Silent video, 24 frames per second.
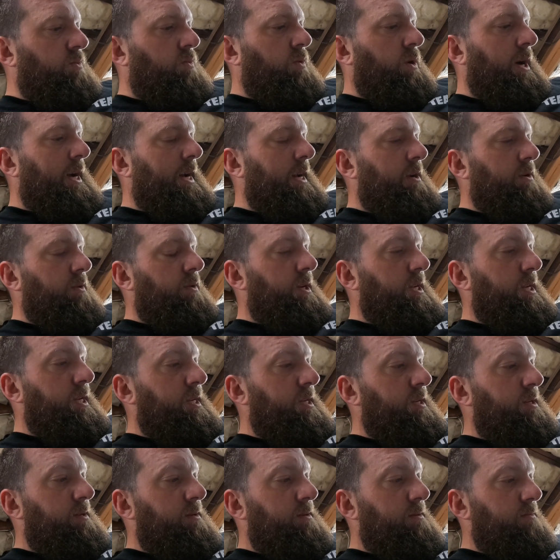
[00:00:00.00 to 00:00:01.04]
wire
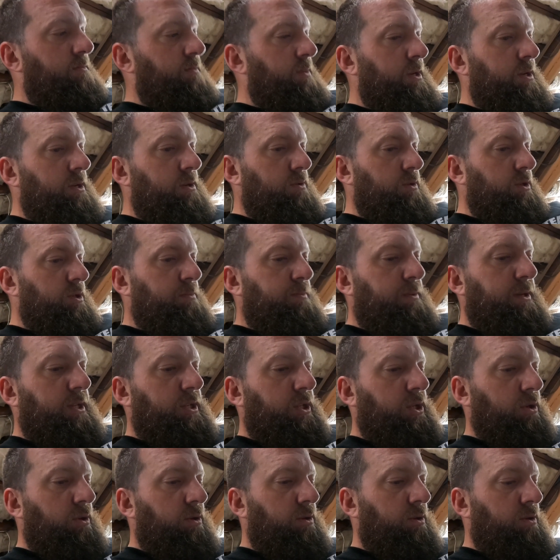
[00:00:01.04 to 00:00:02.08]
in my USB
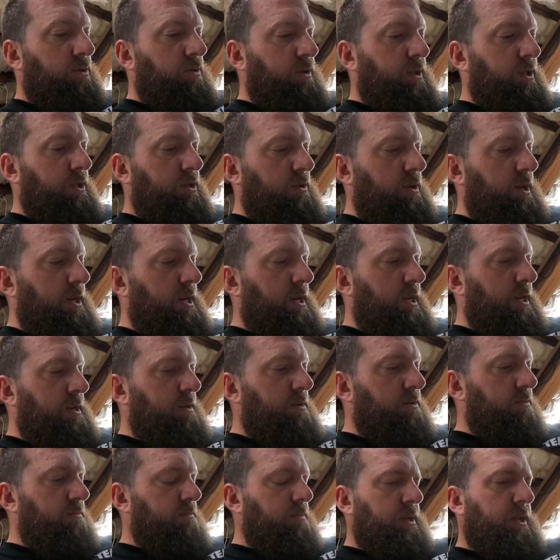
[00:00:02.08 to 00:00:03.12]
solenoids right
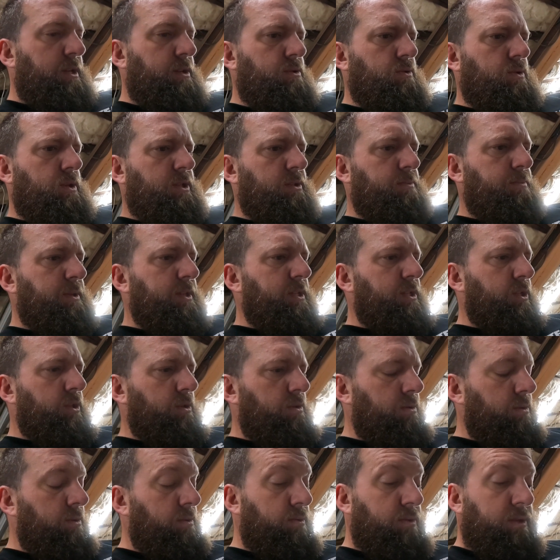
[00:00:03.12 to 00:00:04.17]
now. My USB
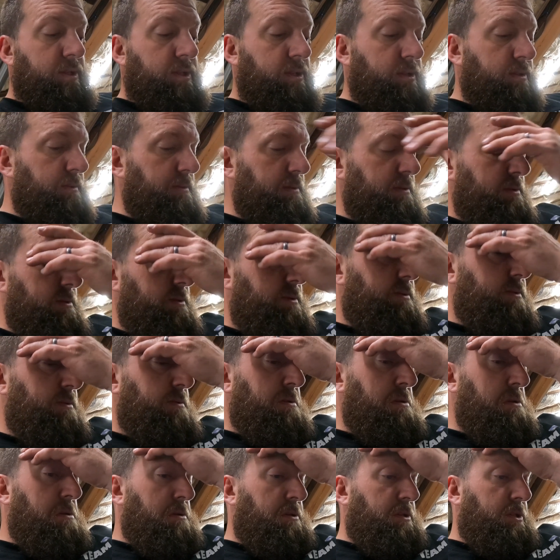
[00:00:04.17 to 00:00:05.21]
solenoids.
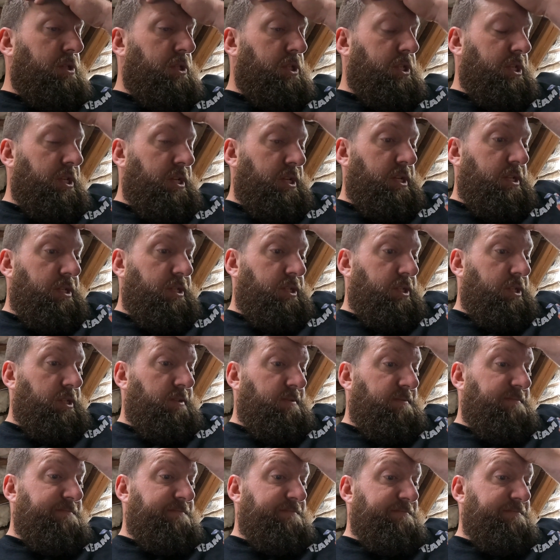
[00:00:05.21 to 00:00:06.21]
Jeez.